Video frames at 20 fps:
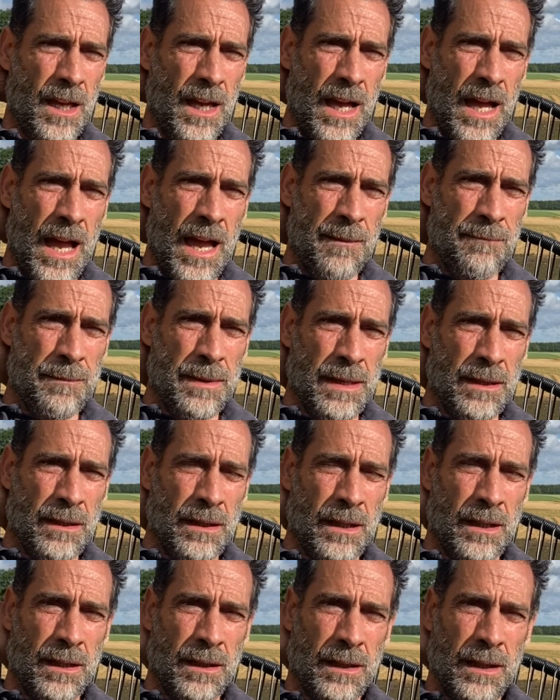I've
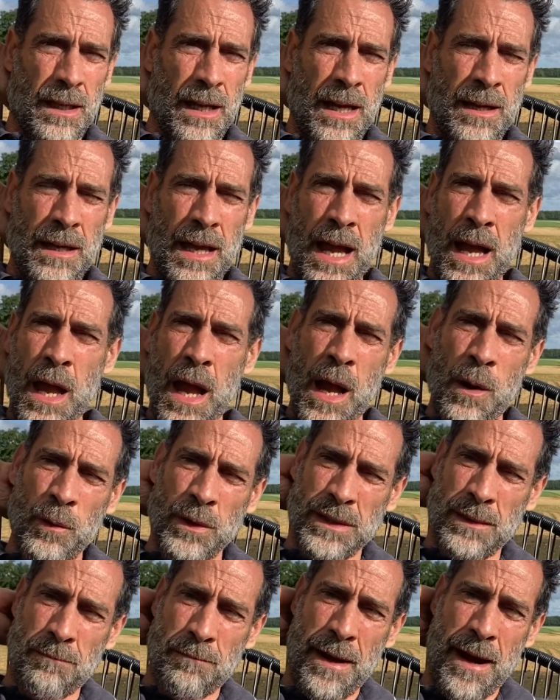been I
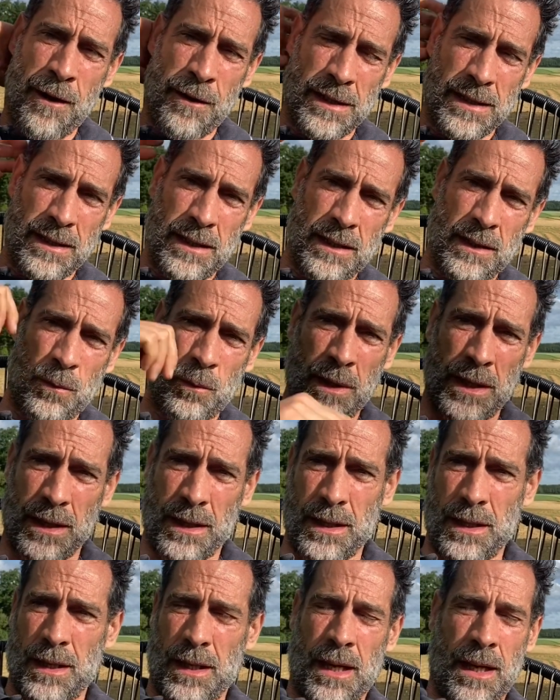was in Paris this
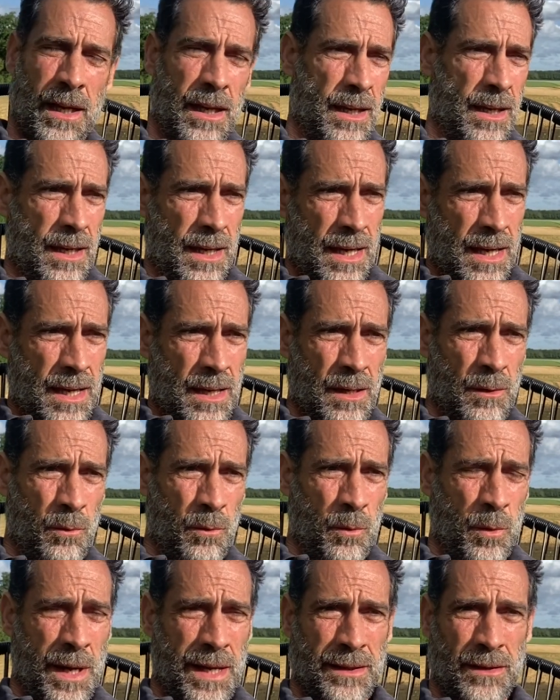week. I
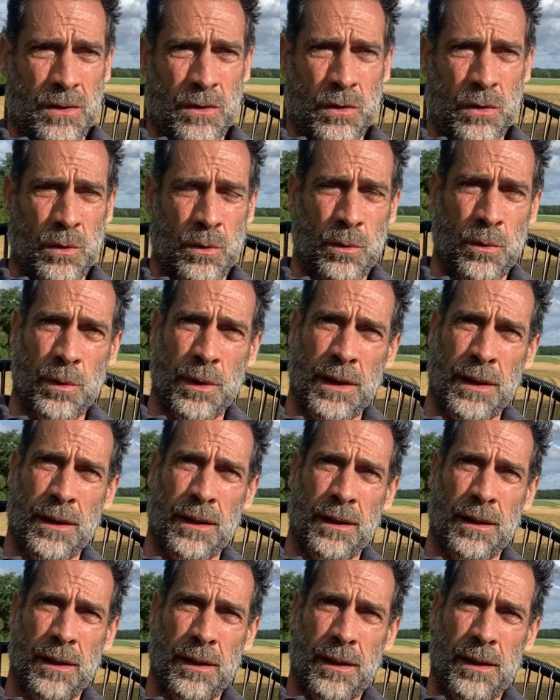went to
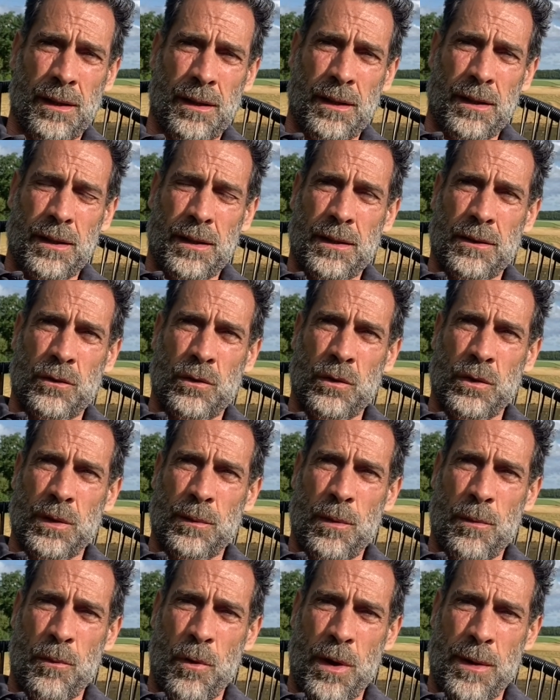do
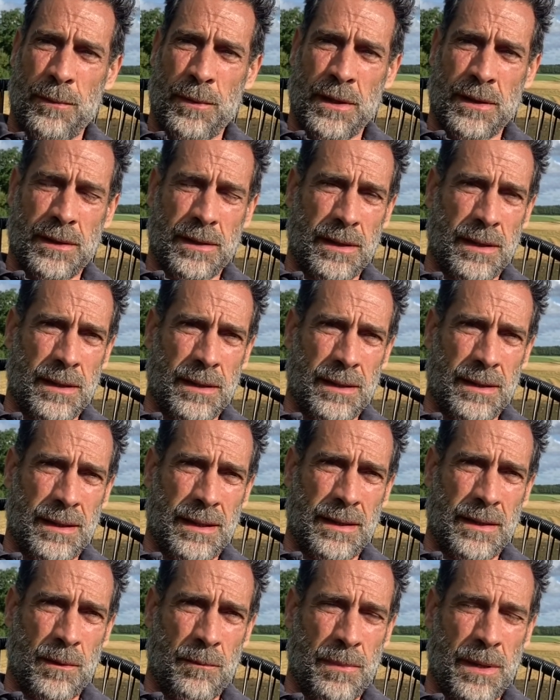some appointments and
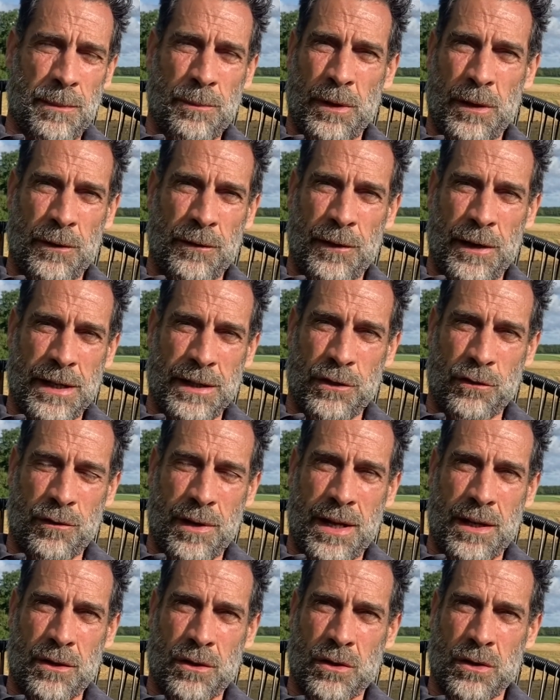see some people. It's very
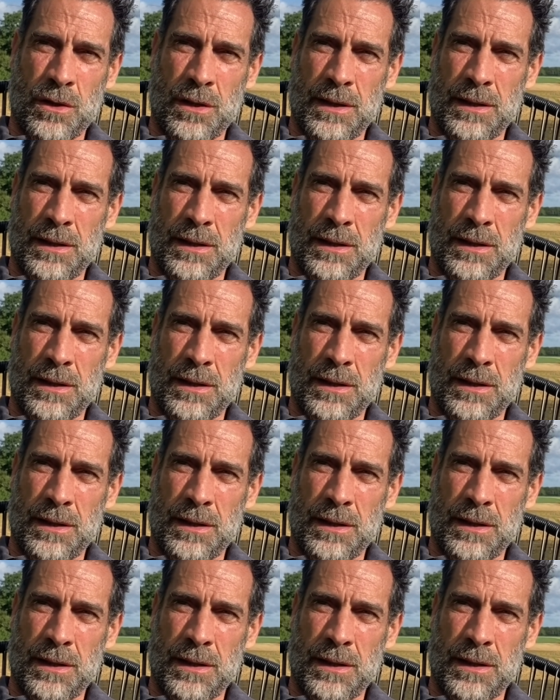strange.